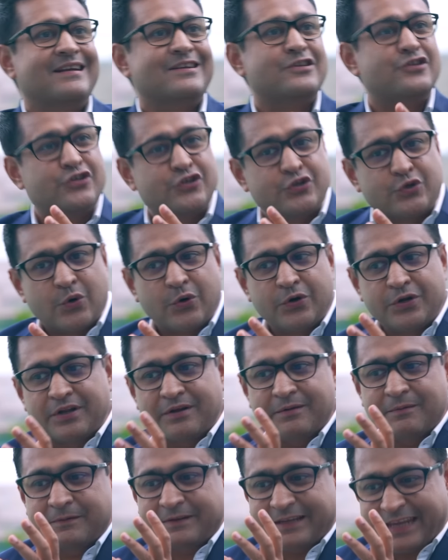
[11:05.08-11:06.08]

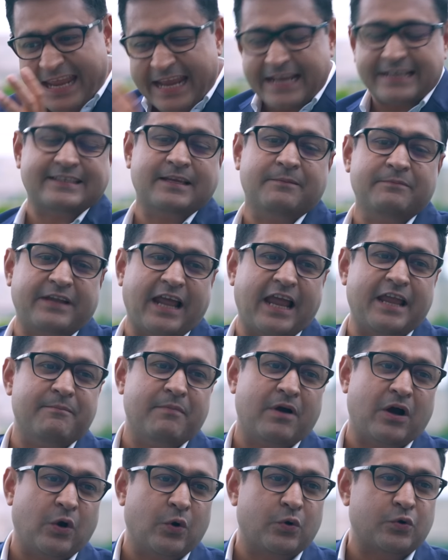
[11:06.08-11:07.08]
should take some
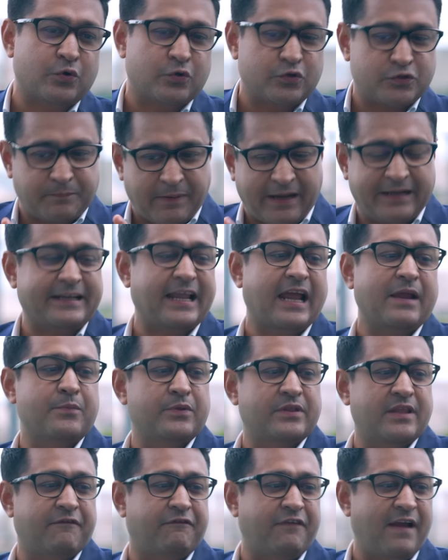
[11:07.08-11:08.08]
time out to spend
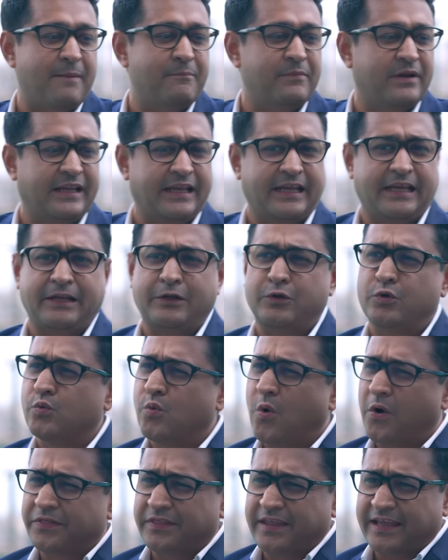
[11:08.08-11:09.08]
time with their family, do
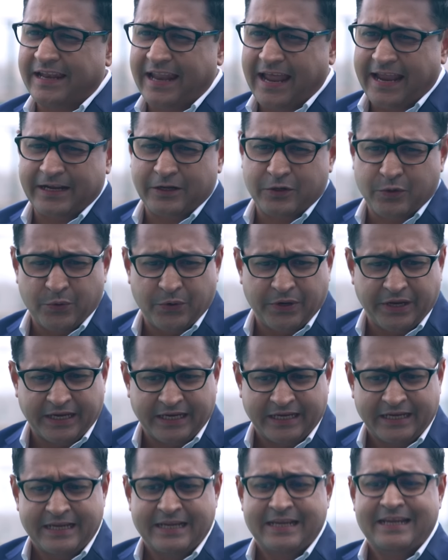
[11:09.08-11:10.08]
what they like
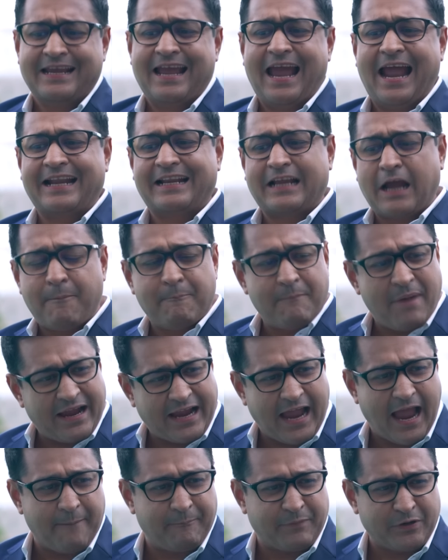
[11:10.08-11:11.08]
doing and come
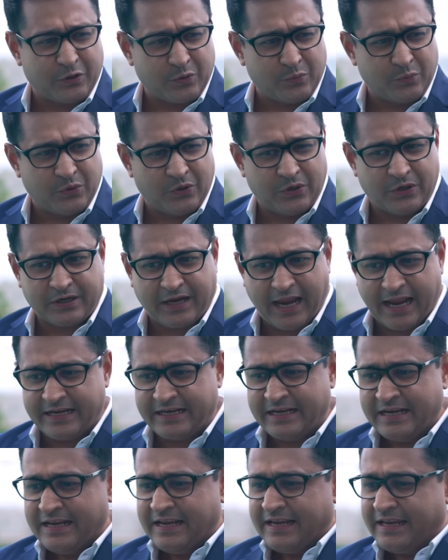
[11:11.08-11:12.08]
back happy to work
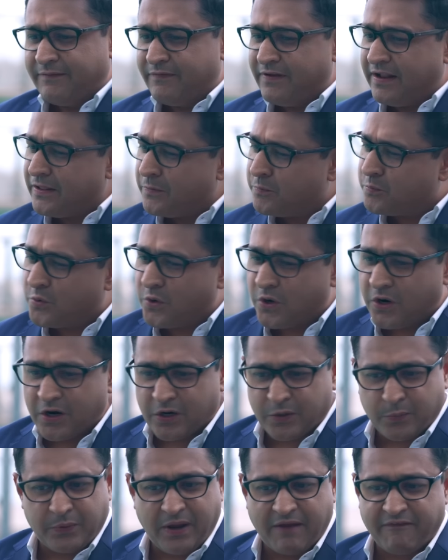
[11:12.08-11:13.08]
and even at
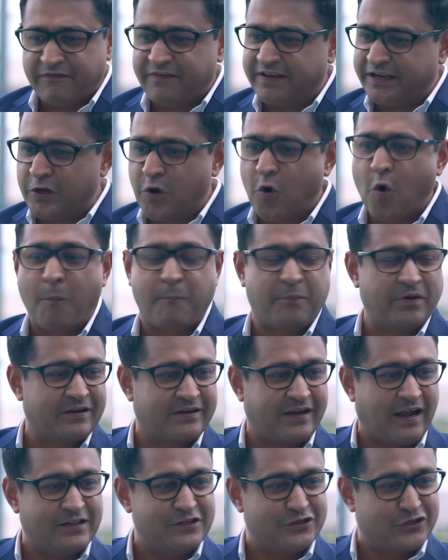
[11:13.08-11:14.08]
work, we have a very
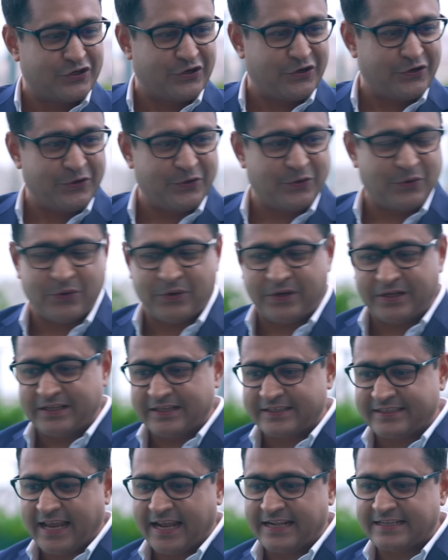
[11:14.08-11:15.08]
open culture, you know, yes. in
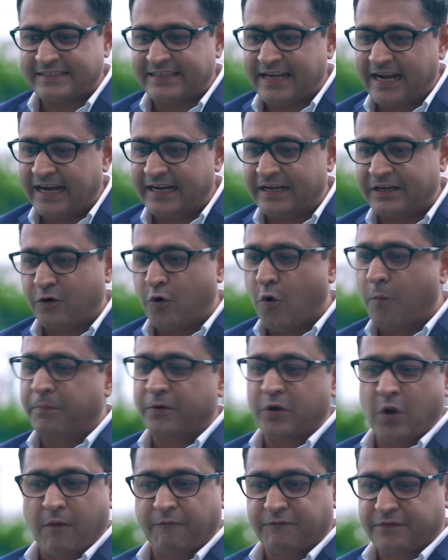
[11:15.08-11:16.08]
the sense that
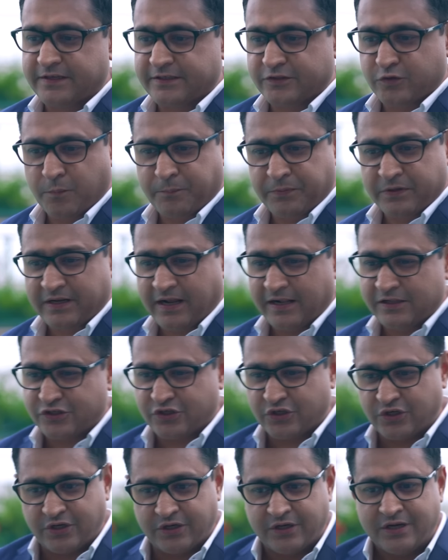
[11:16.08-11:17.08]
open office, open
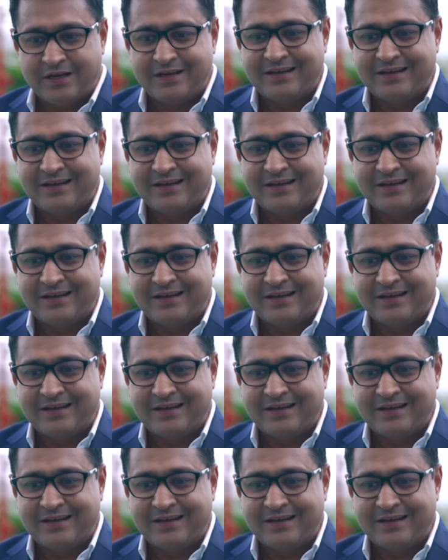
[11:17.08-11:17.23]
culture.